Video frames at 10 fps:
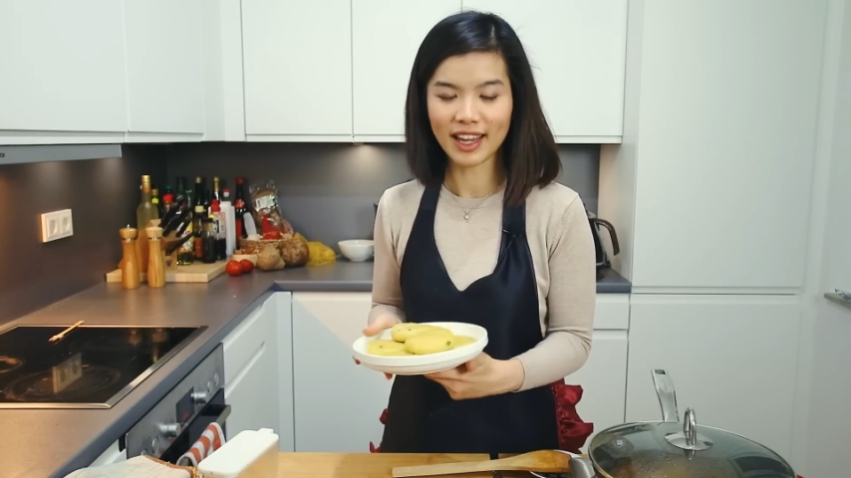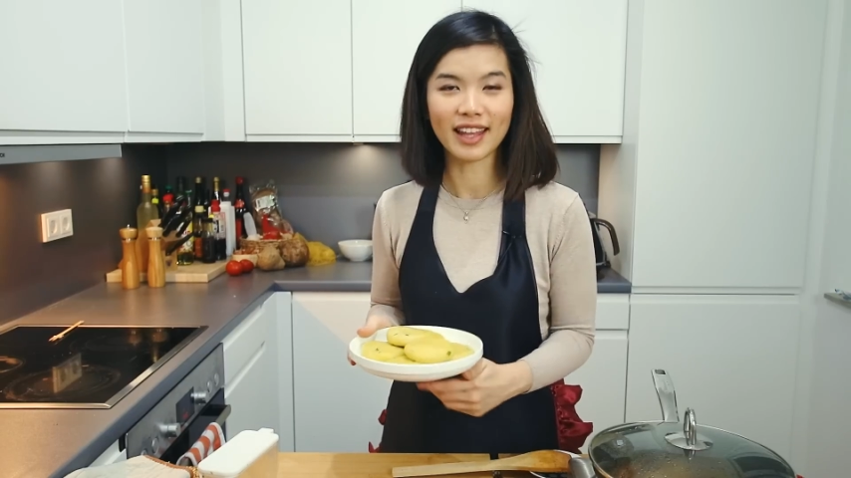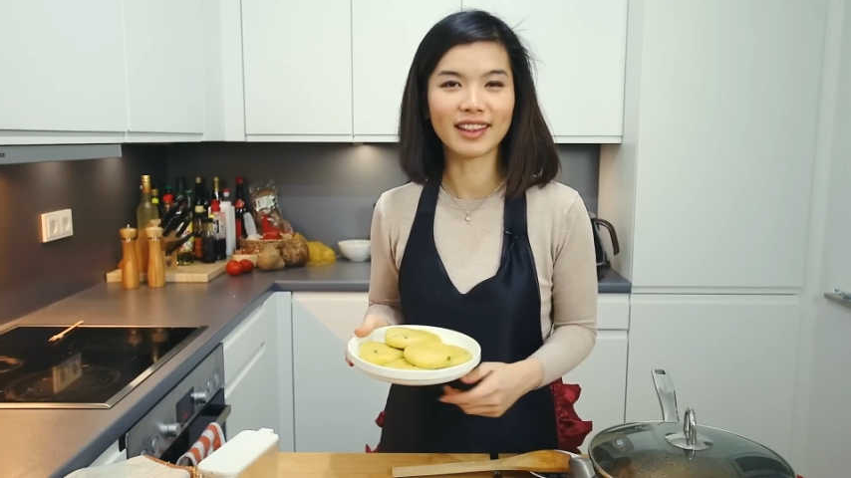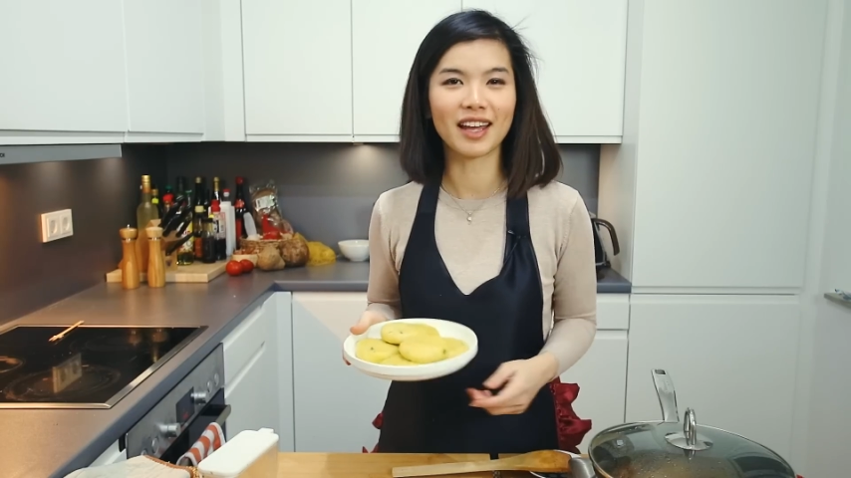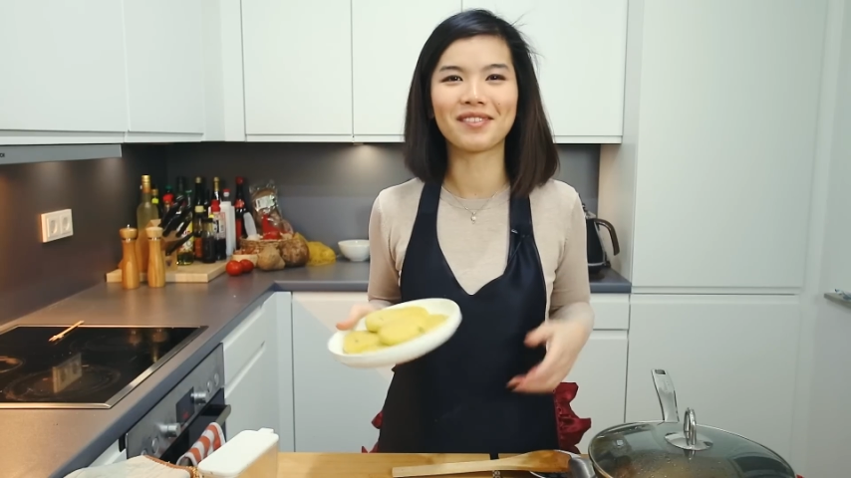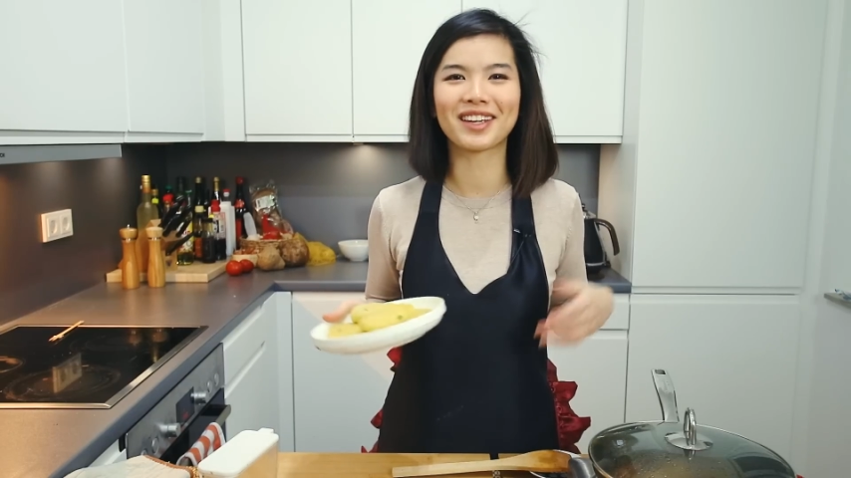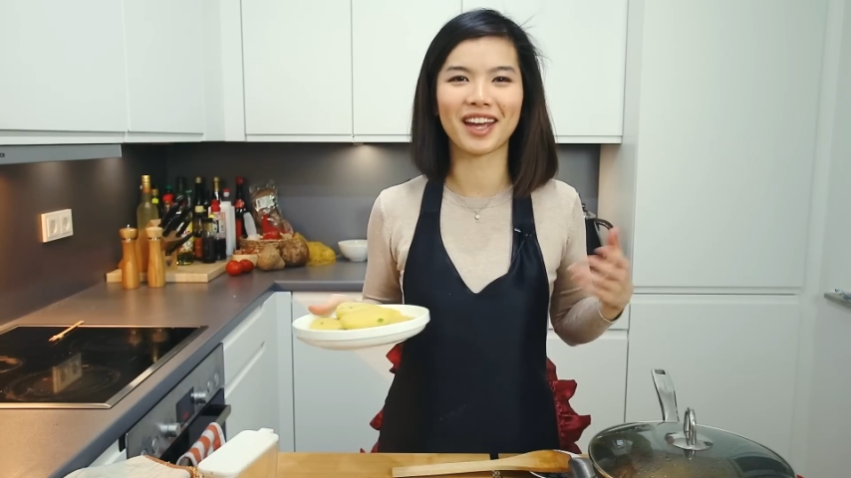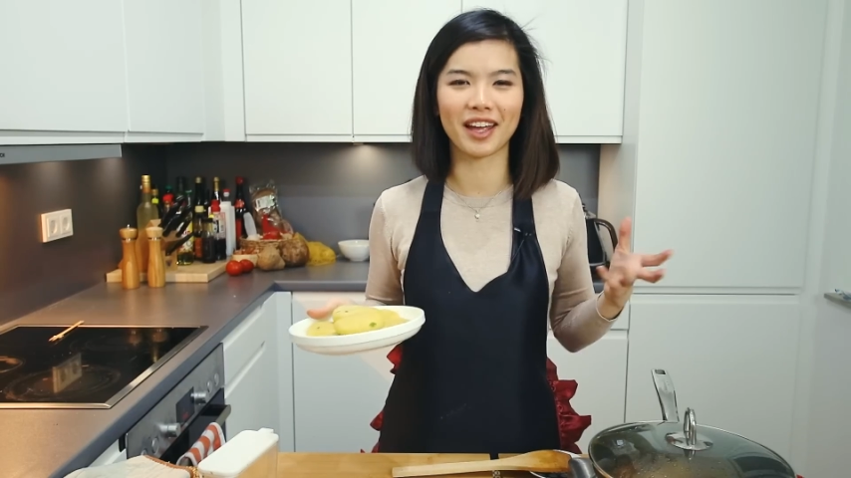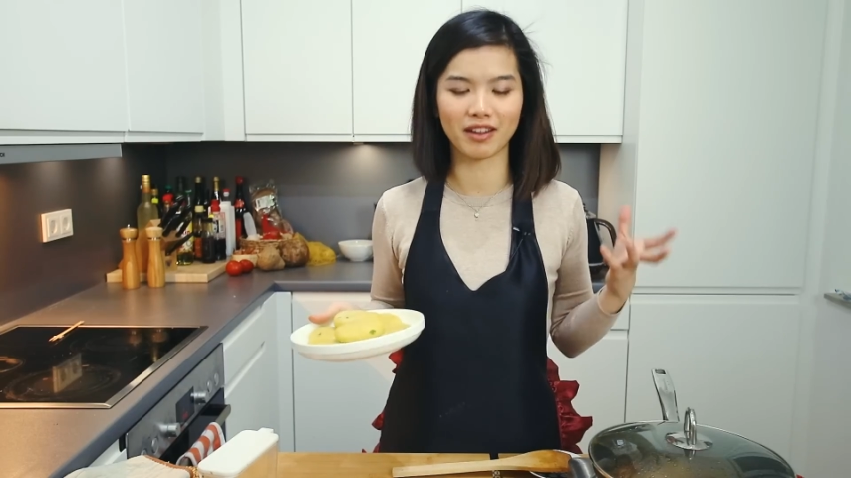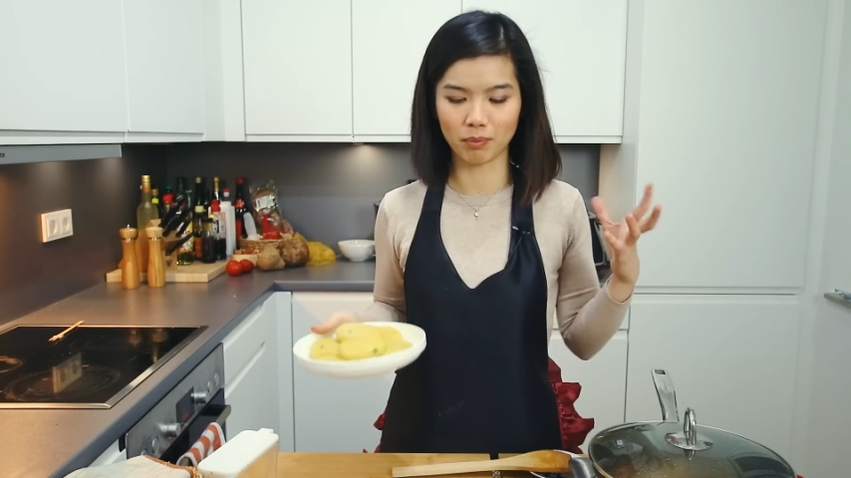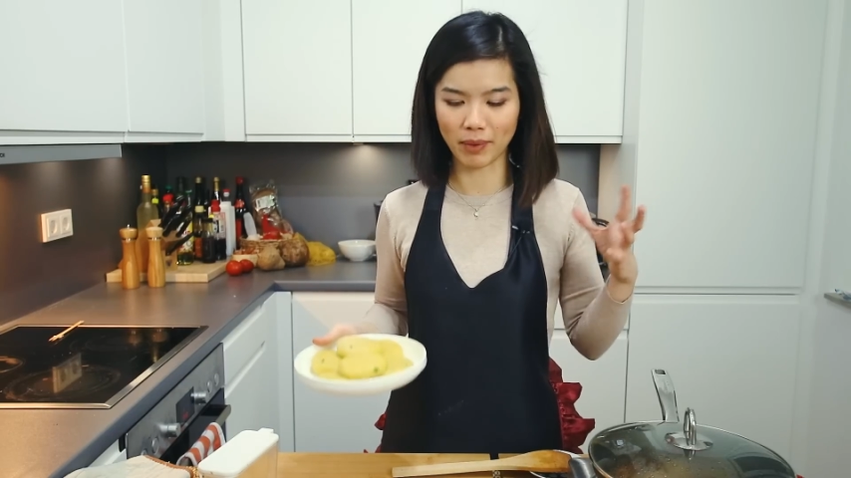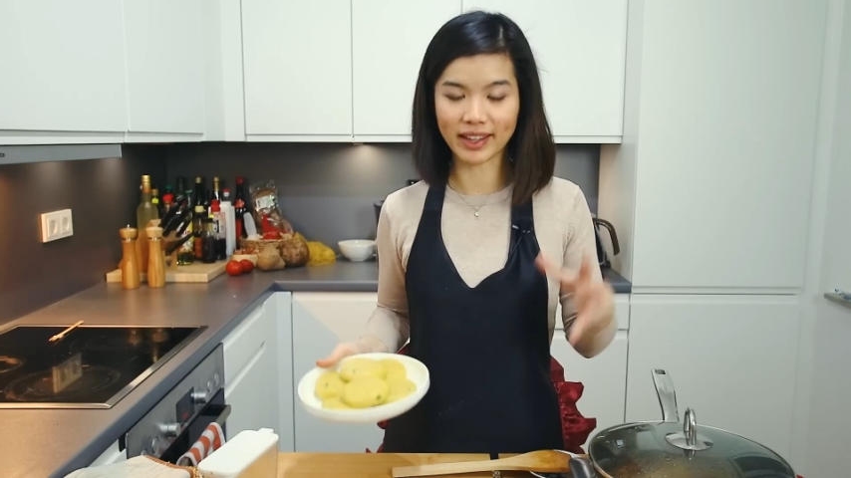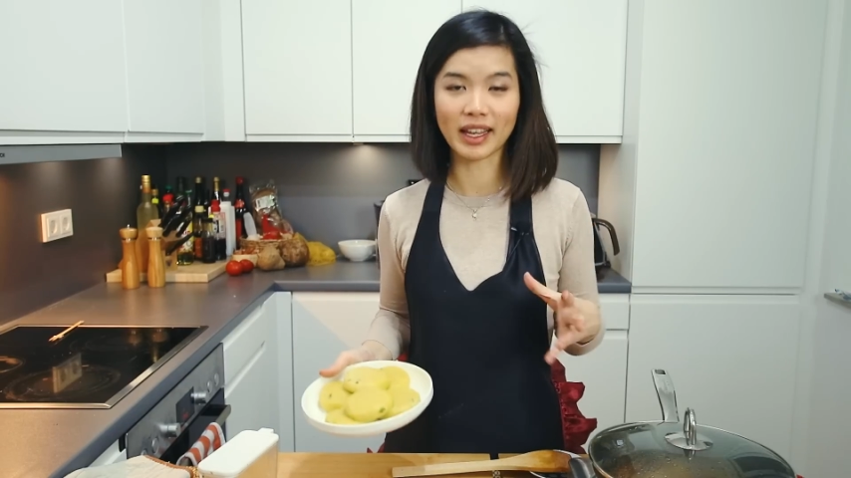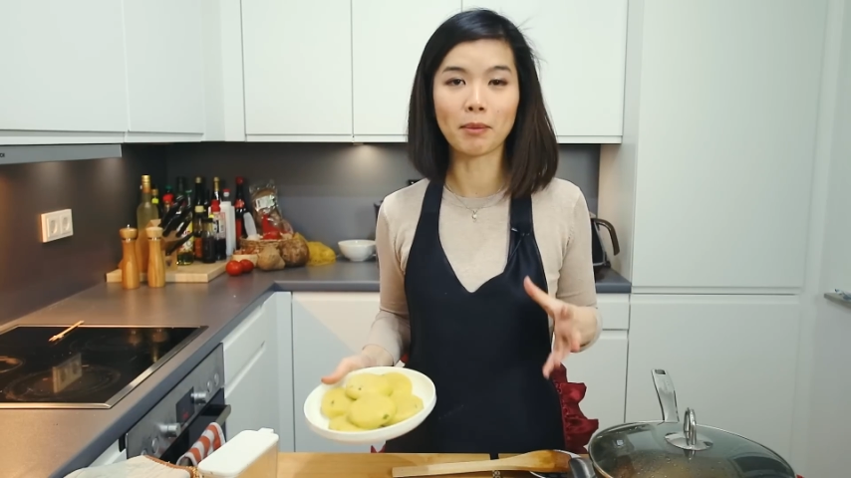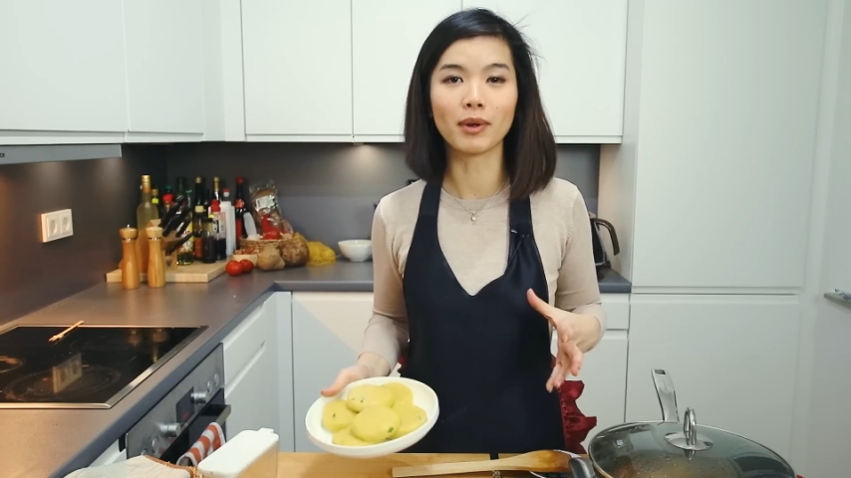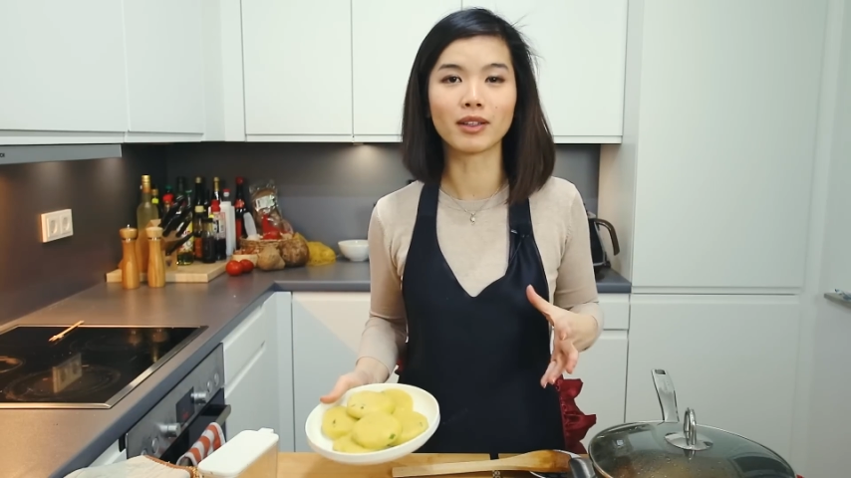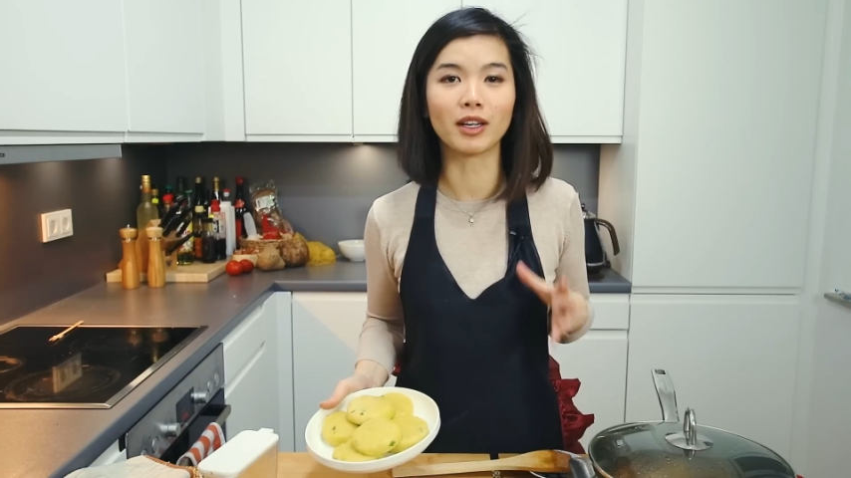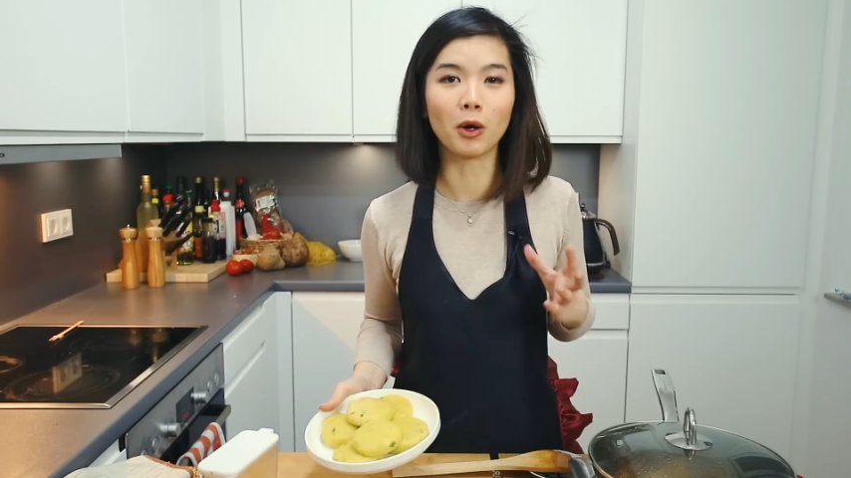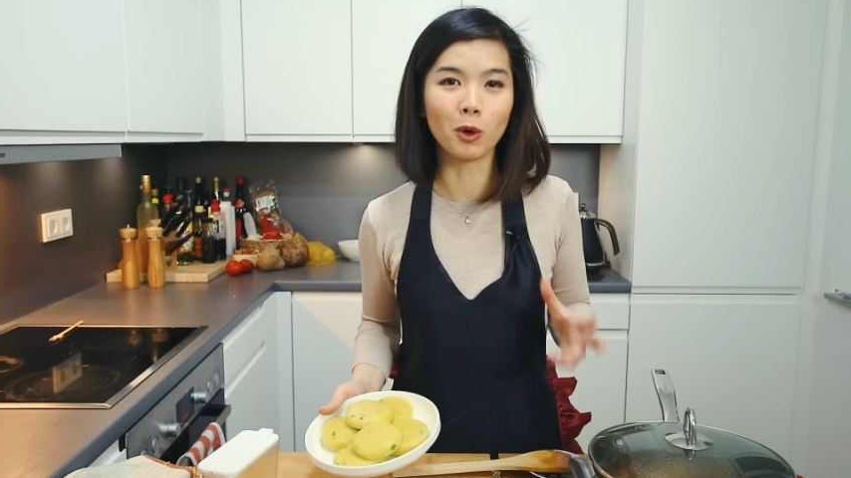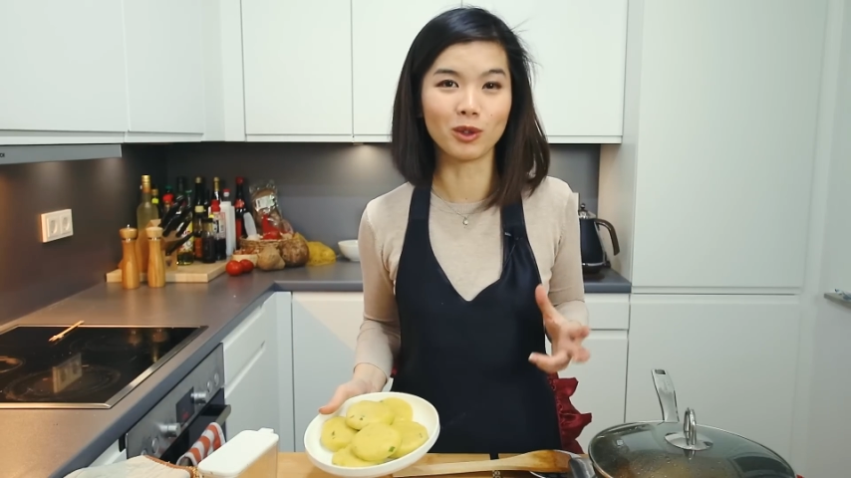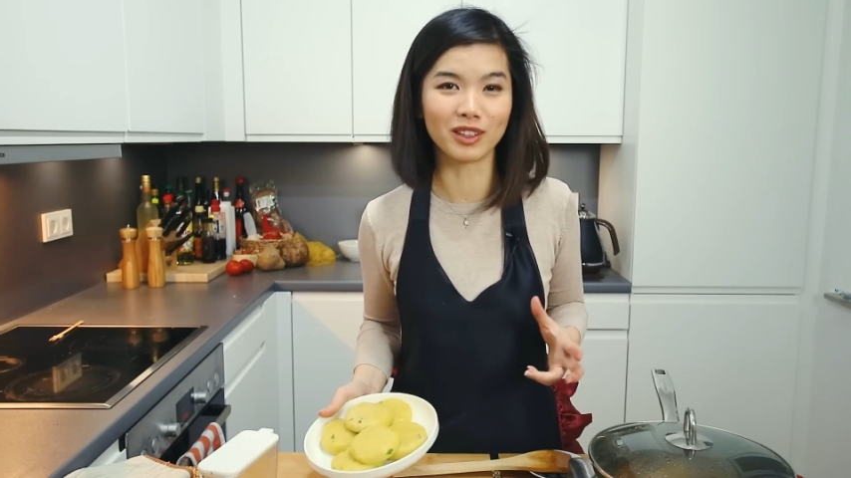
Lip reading: and then we can assemble the whole